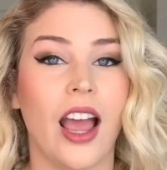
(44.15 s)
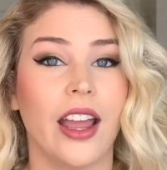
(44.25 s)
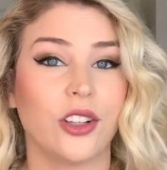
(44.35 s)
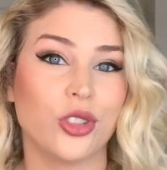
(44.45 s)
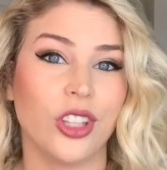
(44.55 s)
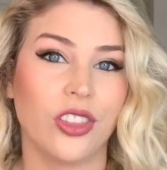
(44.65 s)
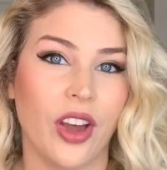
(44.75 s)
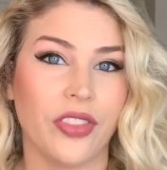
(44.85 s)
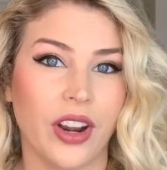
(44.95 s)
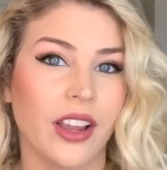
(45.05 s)
I actually
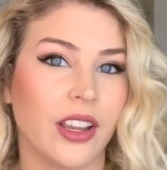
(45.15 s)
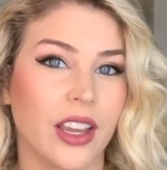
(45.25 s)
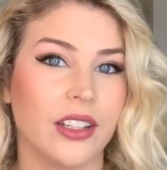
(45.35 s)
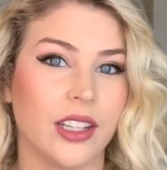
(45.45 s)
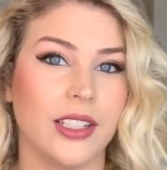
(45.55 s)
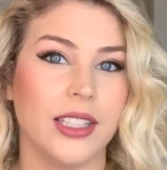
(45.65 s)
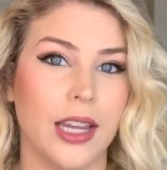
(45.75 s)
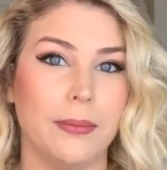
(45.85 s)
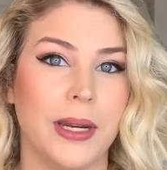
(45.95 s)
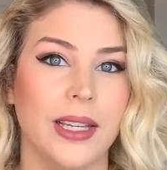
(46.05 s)
thought that I could get it done in
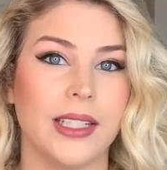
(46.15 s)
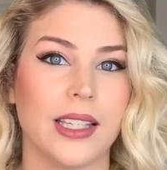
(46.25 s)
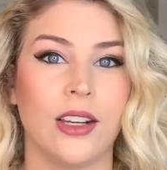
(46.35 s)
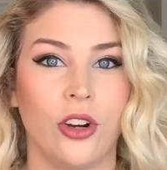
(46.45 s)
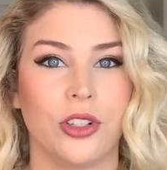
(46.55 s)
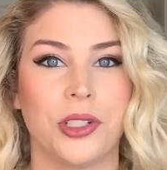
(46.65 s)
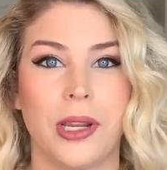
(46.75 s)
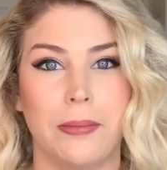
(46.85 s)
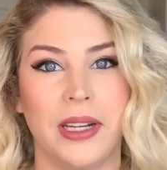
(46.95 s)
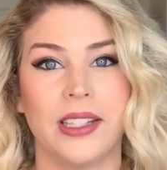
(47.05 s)
10 minutes, in under
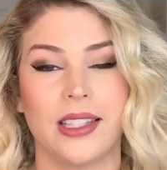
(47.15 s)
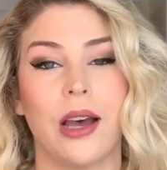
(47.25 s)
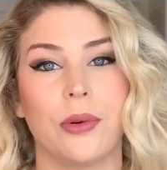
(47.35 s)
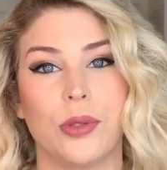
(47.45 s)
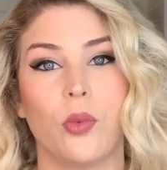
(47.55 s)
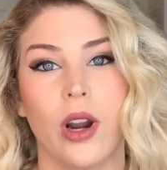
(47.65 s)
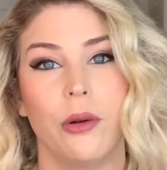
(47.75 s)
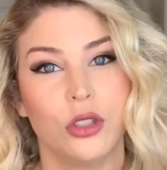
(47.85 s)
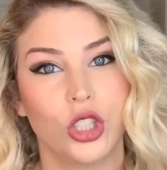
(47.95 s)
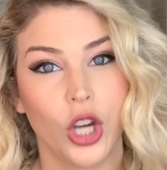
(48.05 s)
10 minutes. That was what
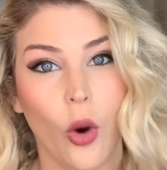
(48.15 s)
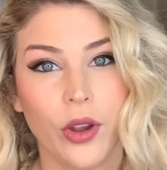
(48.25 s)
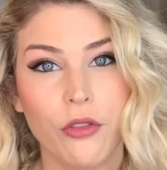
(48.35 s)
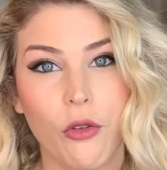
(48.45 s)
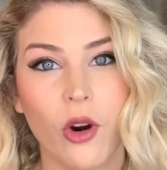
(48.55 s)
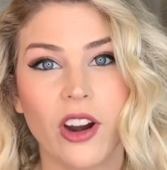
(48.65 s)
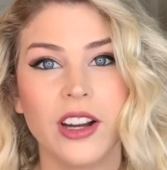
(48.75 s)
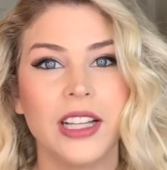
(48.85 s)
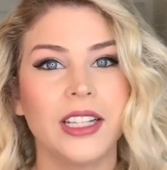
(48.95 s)
I was going for.